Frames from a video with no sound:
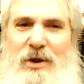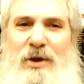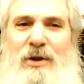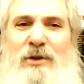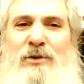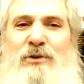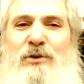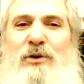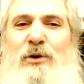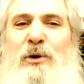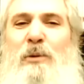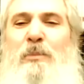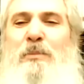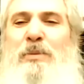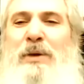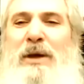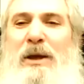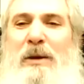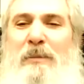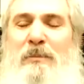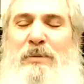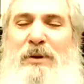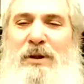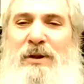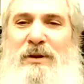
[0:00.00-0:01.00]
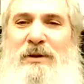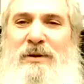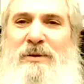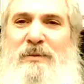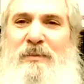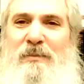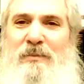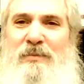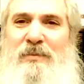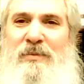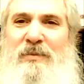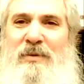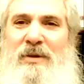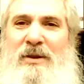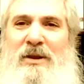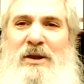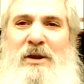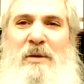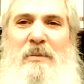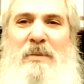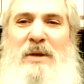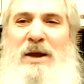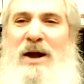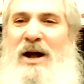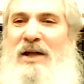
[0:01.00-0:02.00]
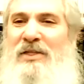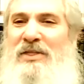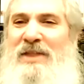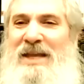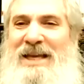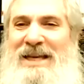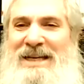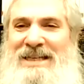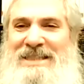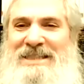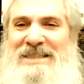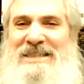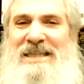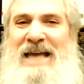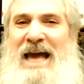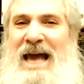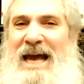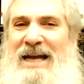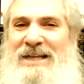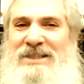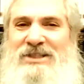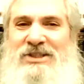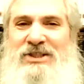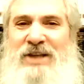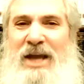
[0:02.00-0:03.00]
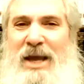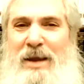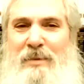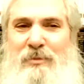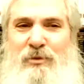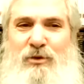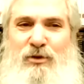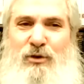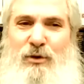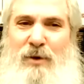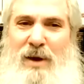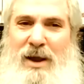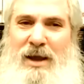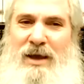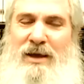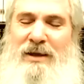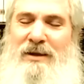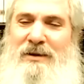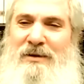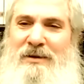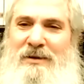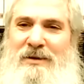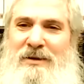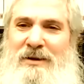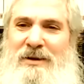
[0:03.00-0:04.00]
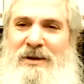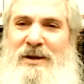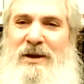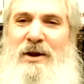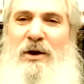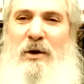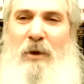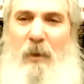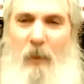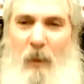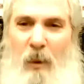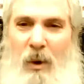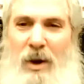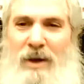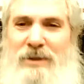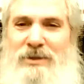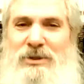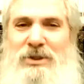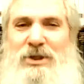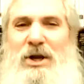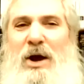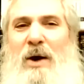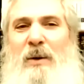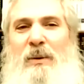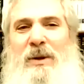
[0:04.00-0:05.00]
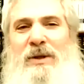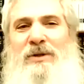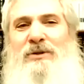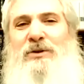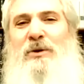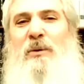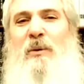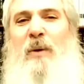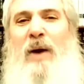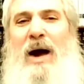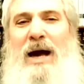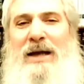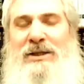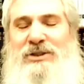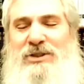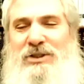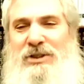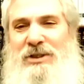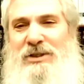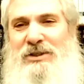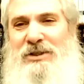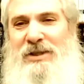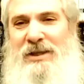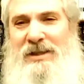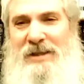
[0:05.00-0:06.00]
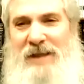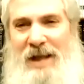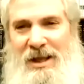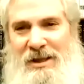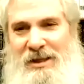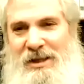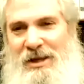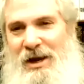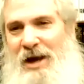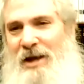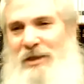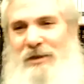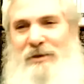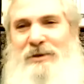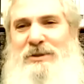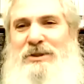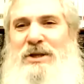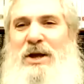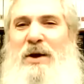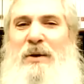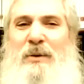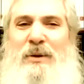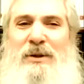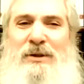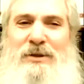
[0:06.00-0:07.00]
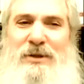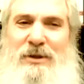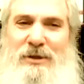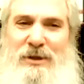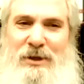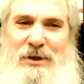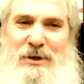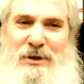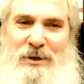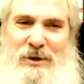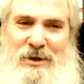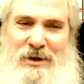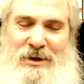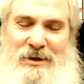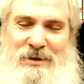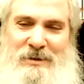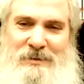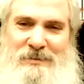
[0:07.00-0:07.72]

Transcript: Two people could be on the exact same train. One's going to Washington and the other's going to New York."